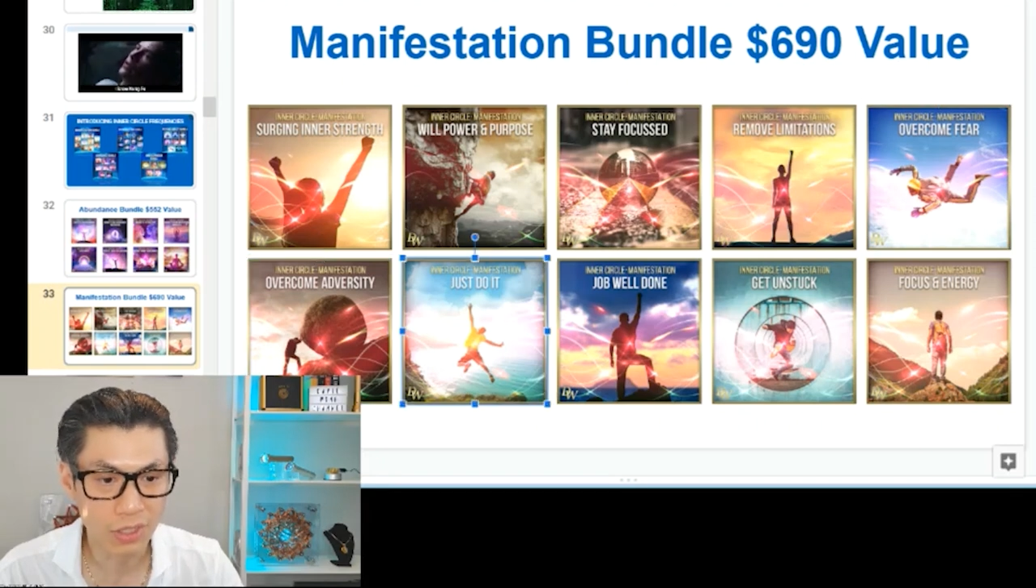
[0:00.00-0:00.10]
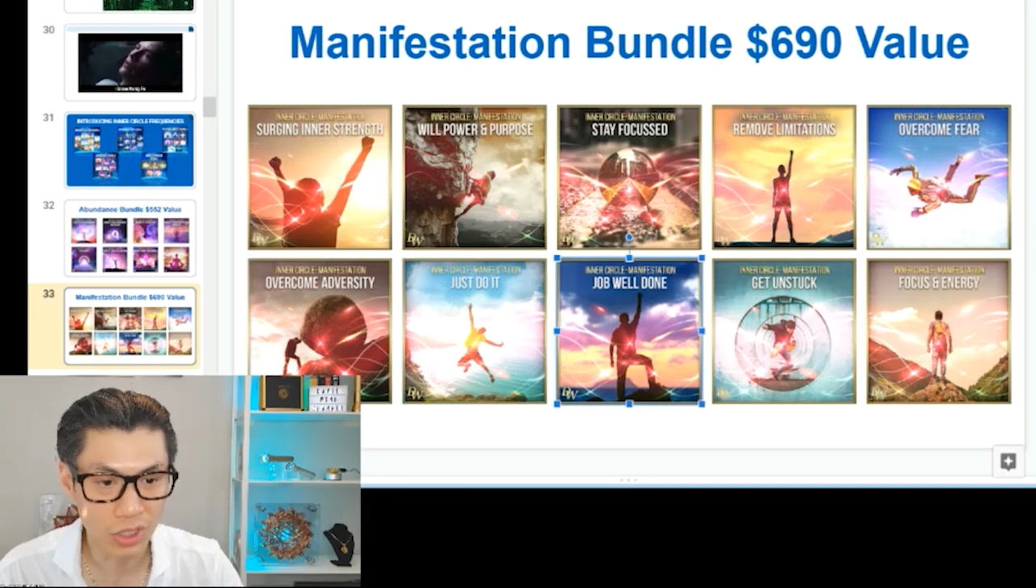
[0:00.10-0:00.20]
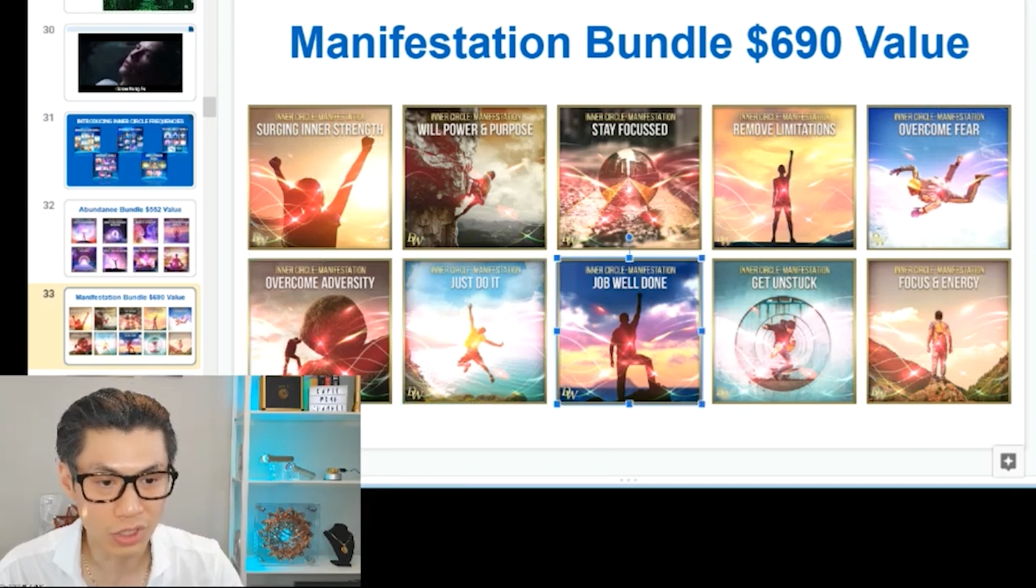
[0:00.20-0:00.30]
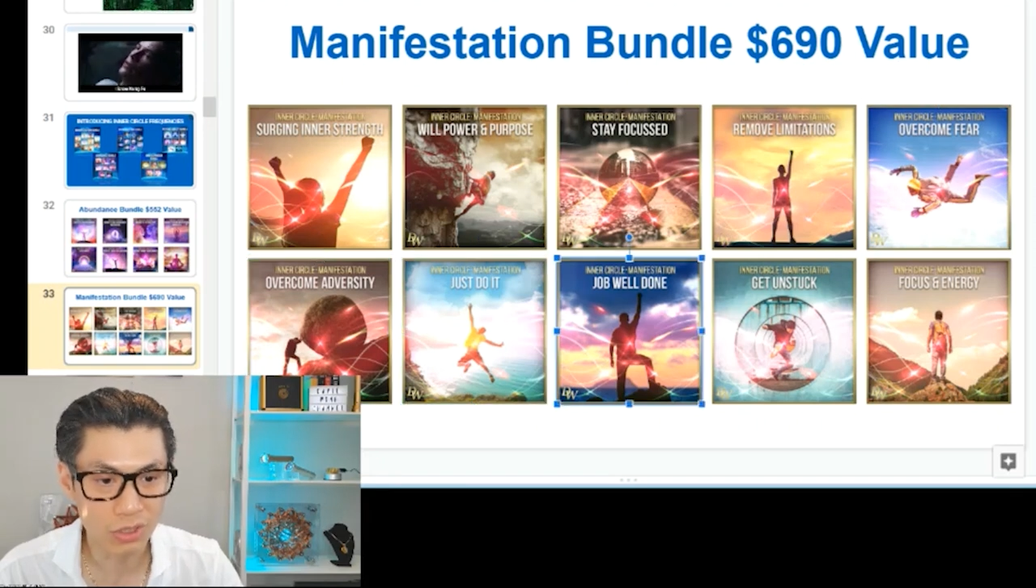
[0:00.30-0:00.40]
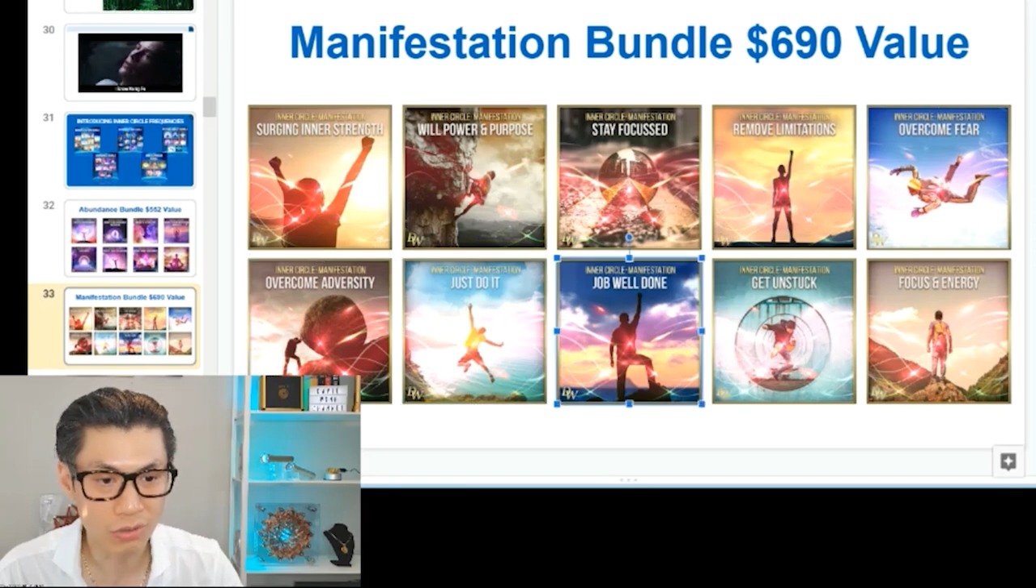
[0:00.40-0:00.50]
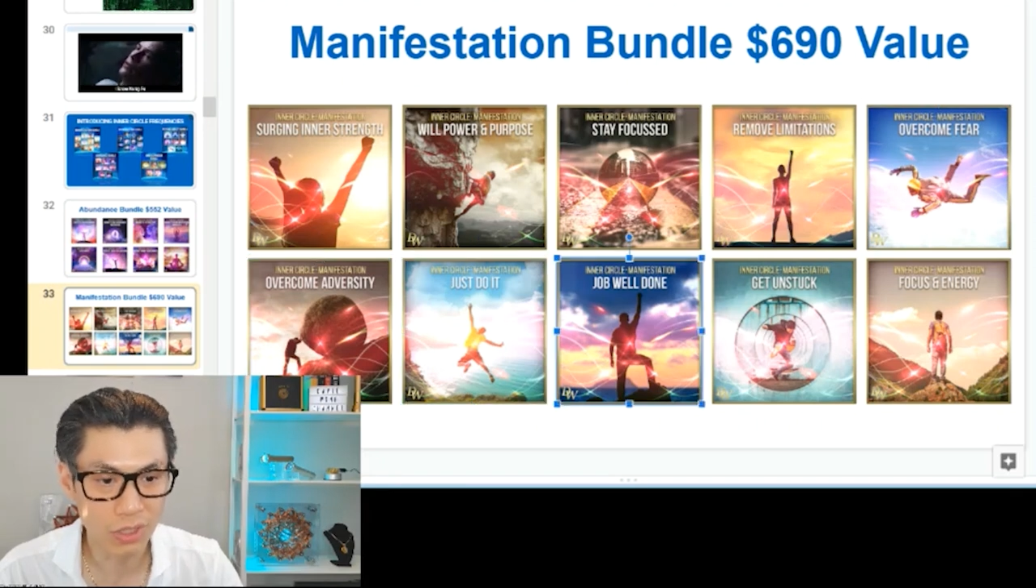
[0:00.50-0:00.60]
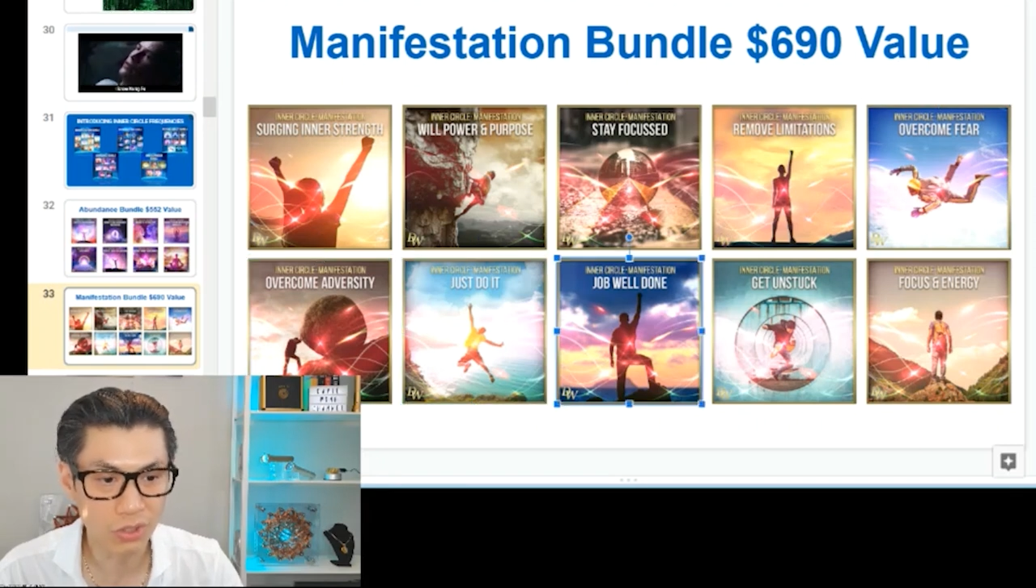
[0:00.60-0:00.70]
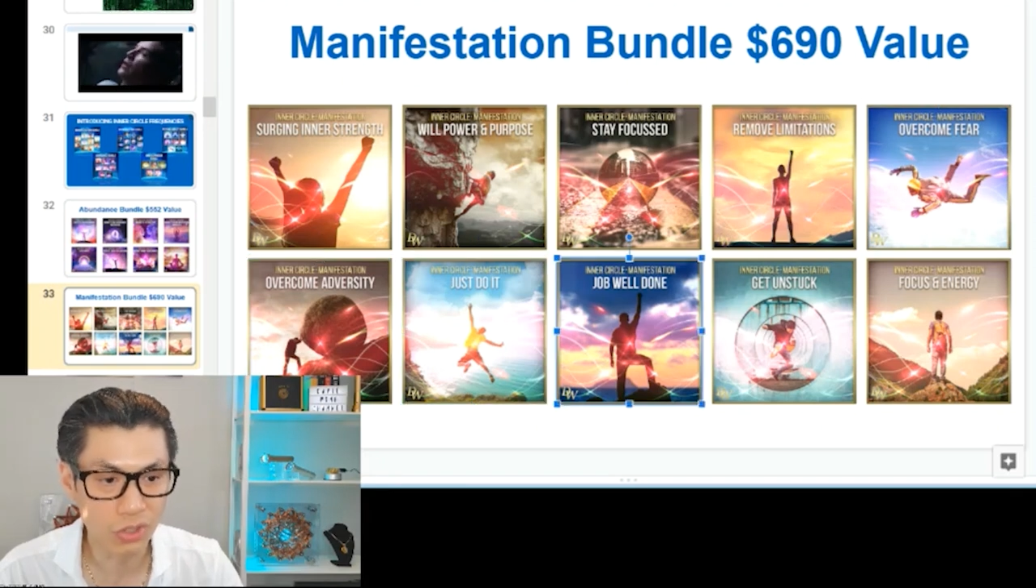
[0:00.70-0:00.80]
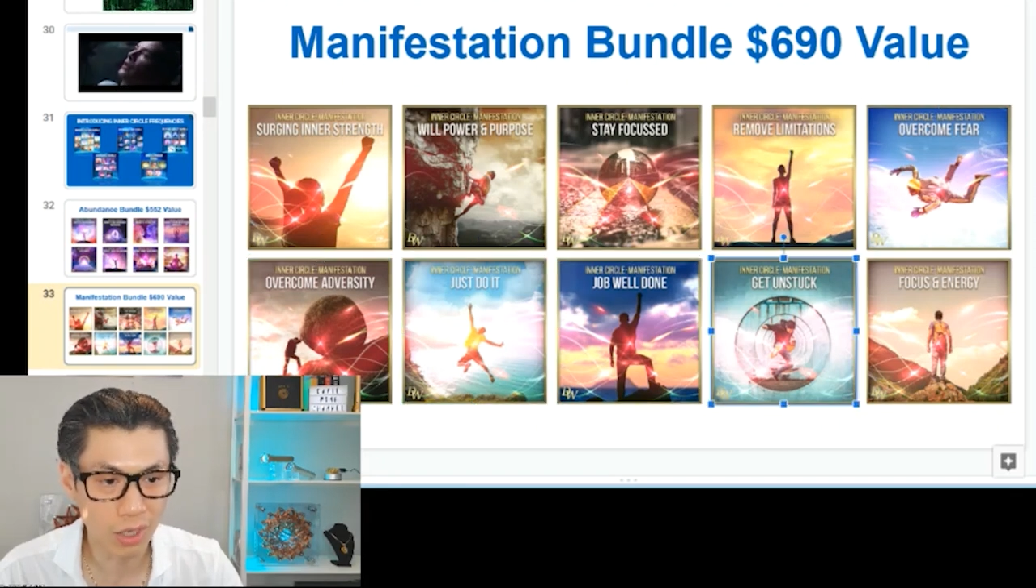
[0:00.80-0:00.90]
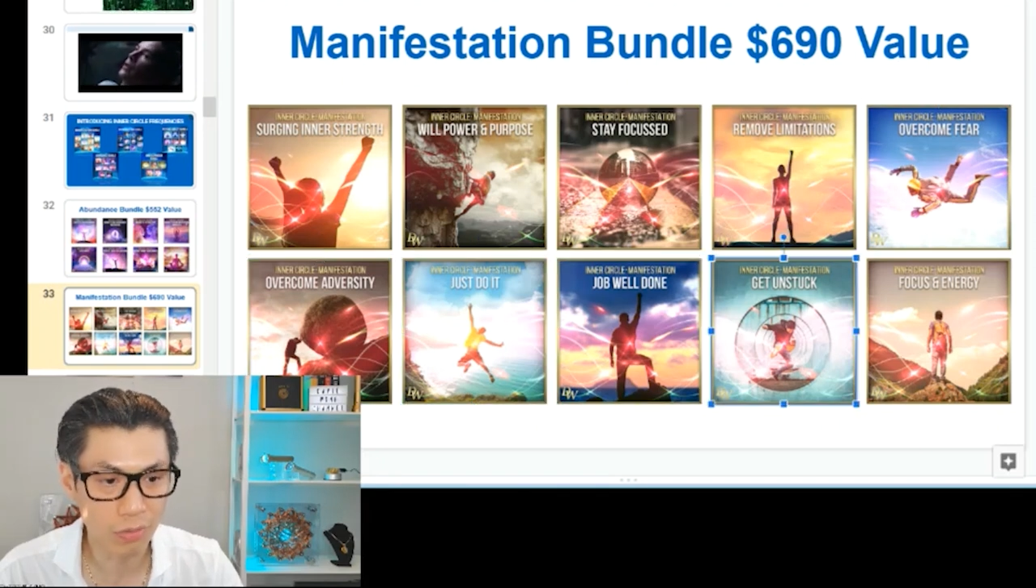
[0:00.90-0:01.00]
just do
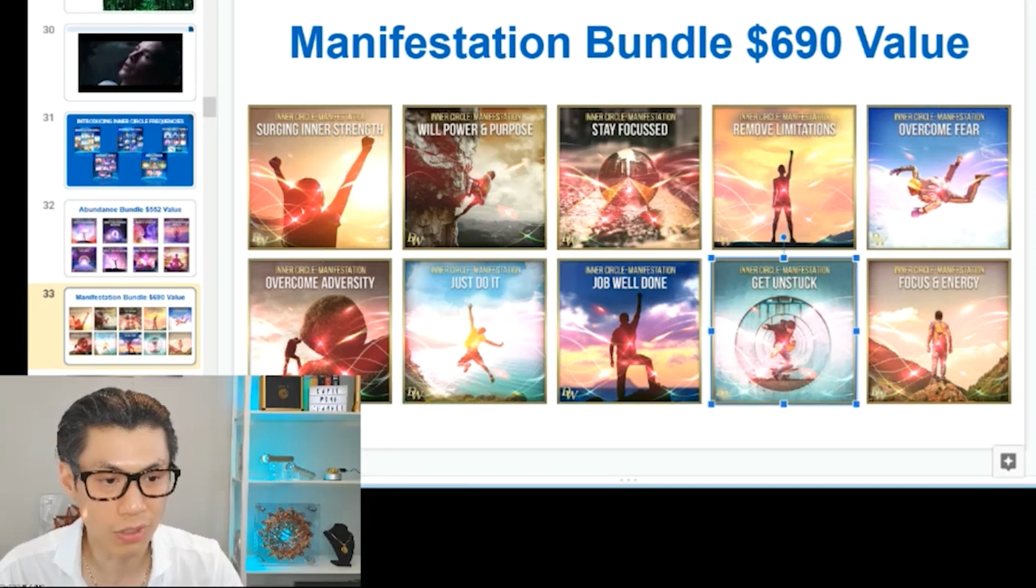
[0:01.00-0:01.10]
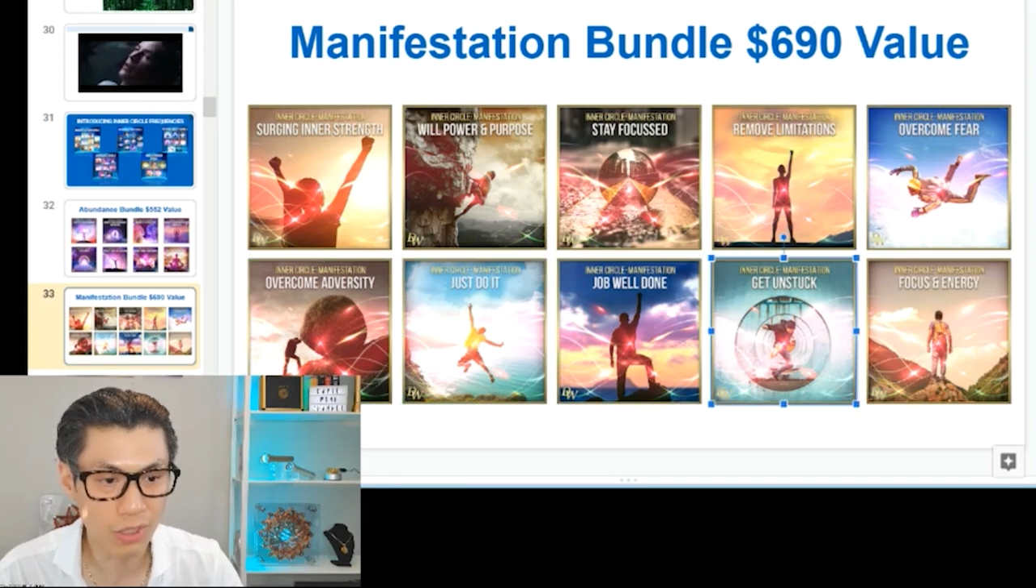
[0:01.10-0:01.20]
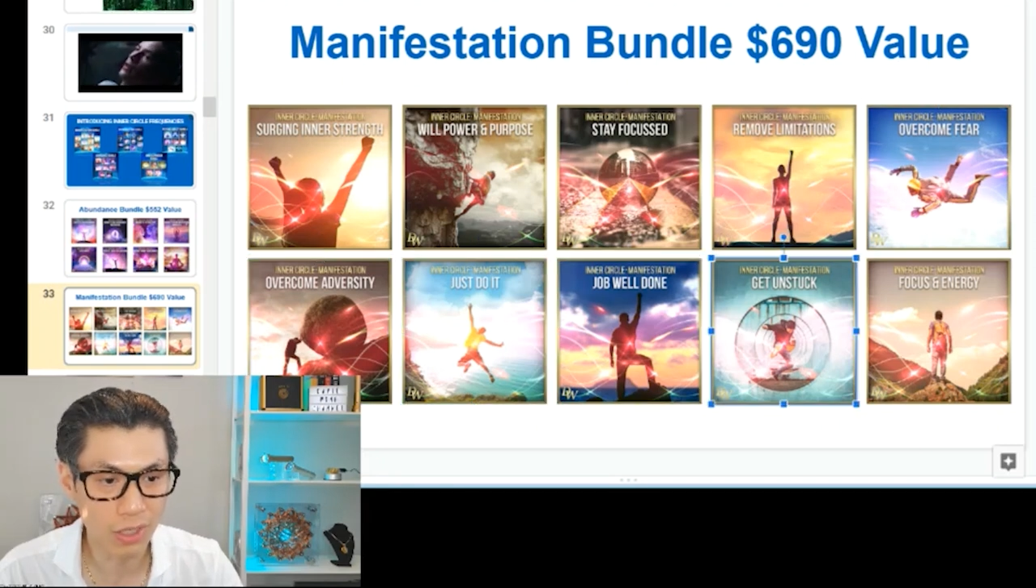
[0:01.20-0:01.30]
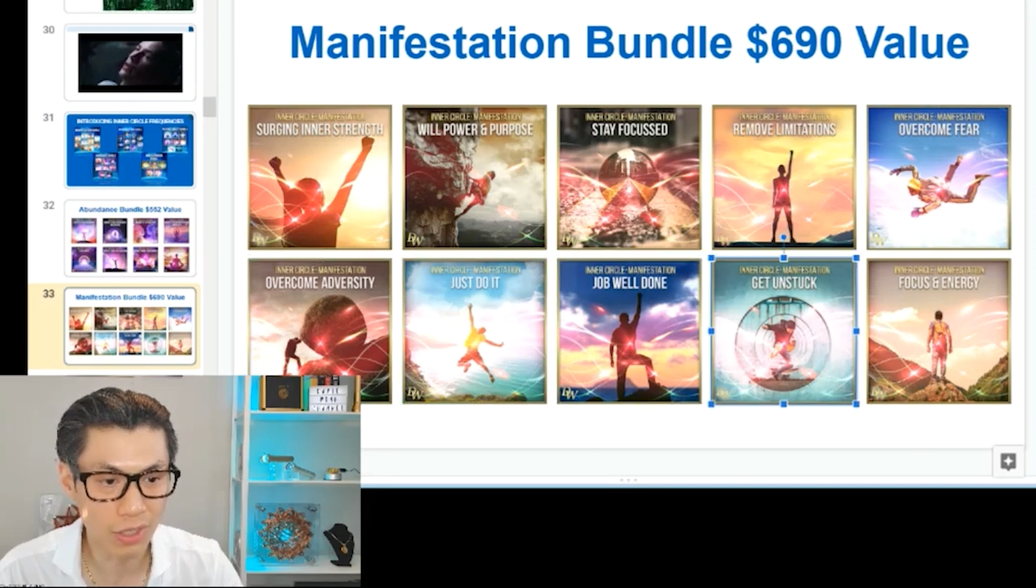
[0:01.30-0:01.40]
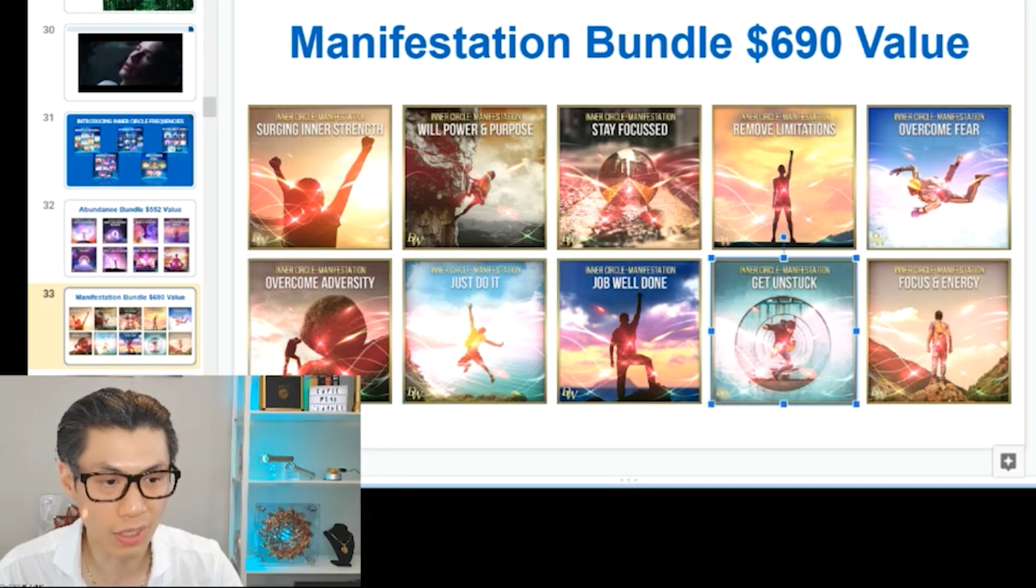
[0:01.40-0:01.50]
it, job well done,